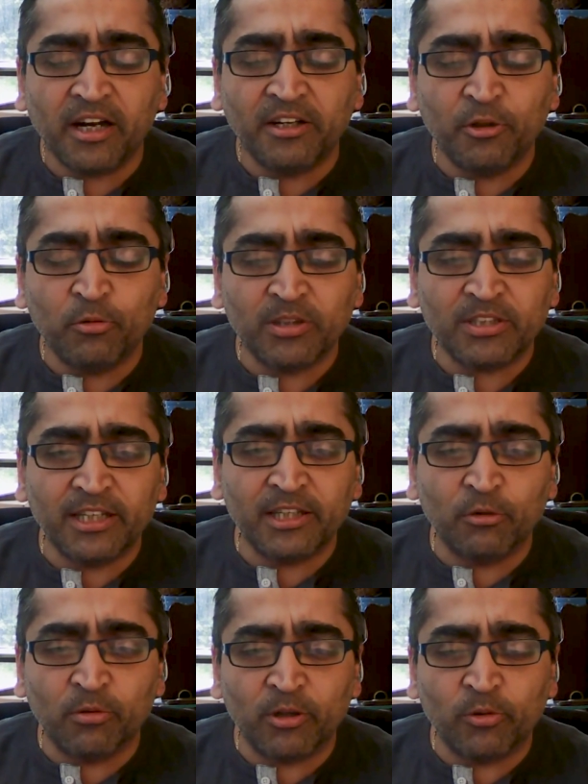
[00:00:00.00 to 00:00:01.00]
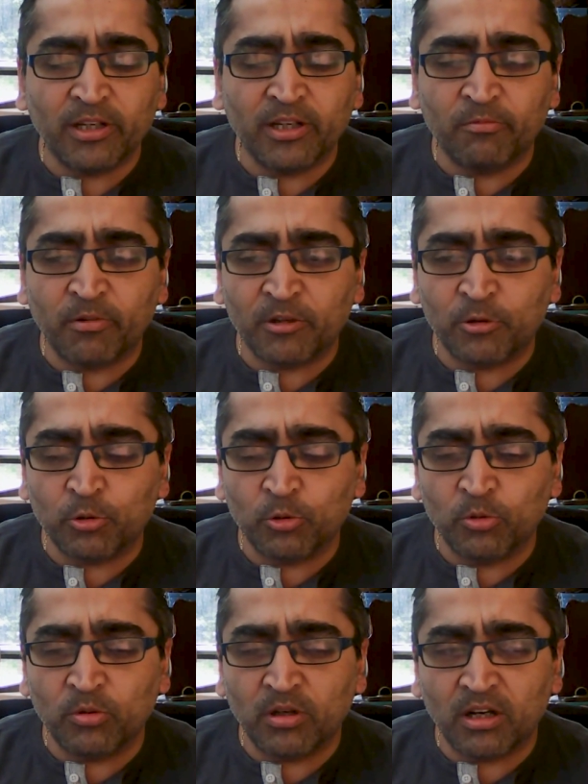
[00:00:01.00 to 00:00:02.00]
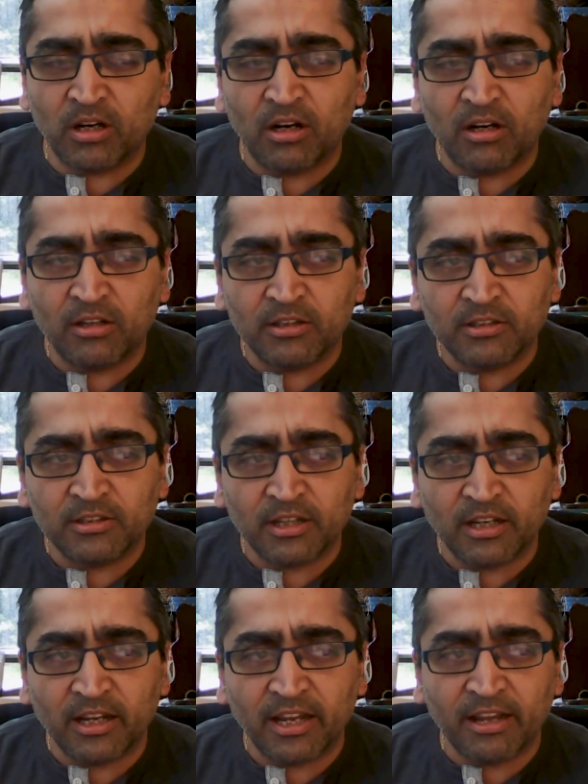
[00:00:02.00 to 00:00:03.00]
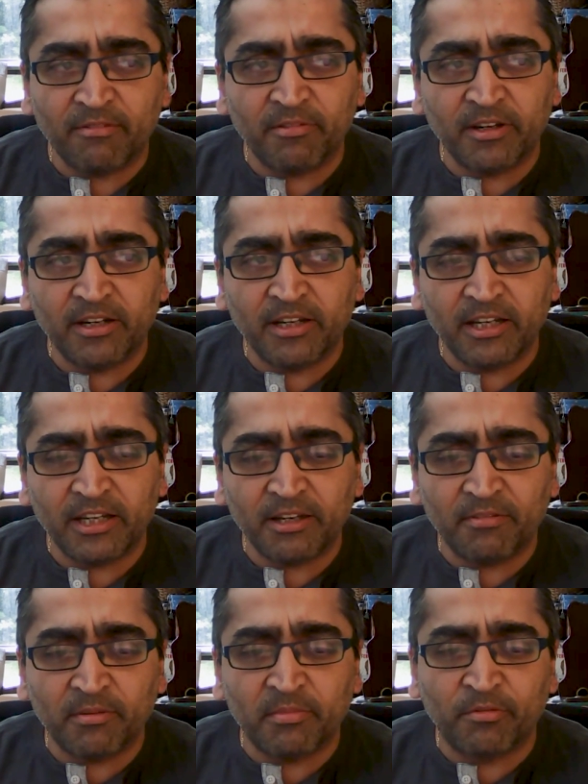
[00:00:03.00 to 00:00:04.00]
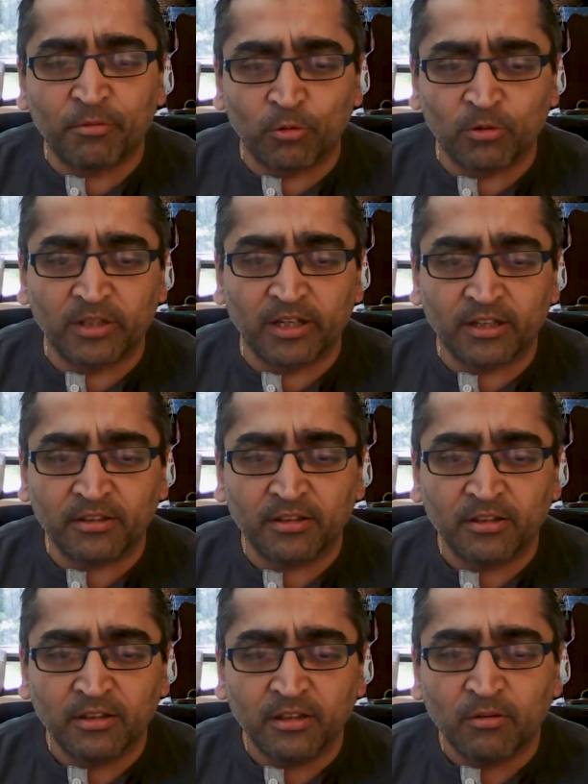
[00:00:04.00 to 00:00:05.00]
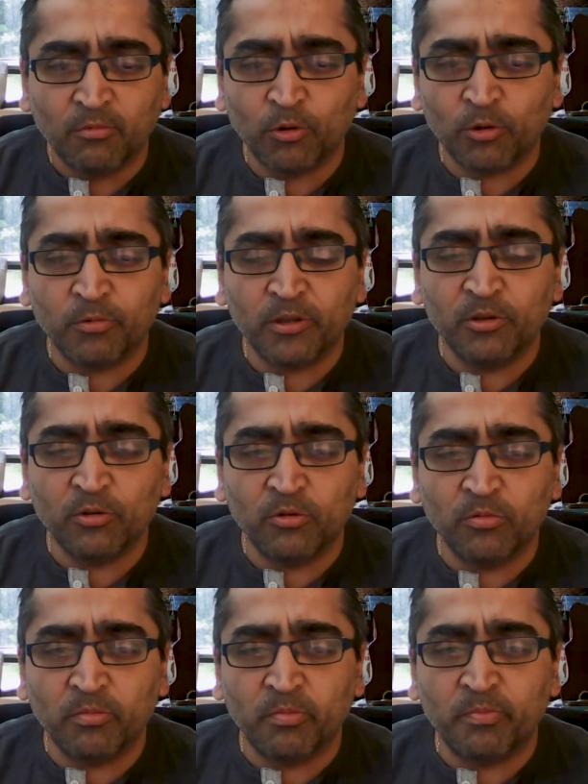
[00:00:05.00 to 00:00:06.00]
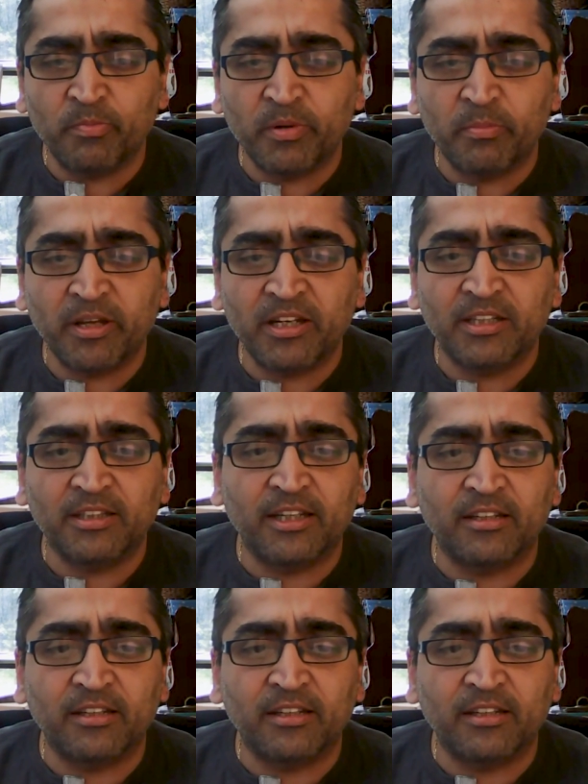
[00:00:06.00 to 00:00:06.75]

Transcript: and you were saying you were doing 1 or 2 hours every day even before that. What were you preparing